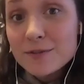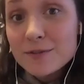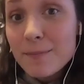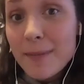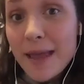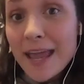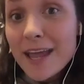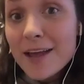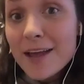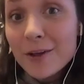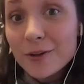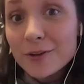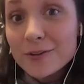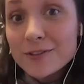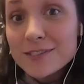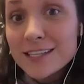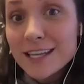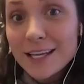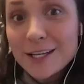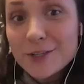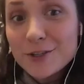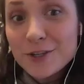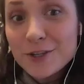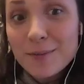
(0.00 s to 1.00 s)
males
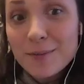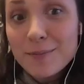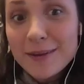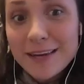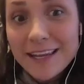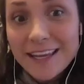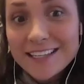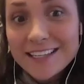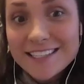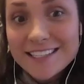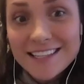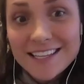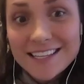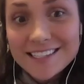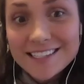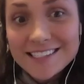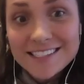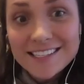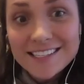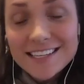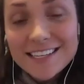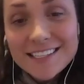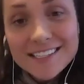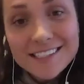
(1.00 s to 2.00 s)
contributing to this
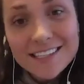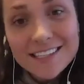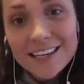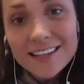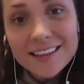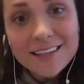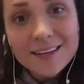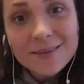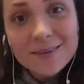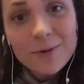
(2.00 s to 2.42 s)
statistic, then right.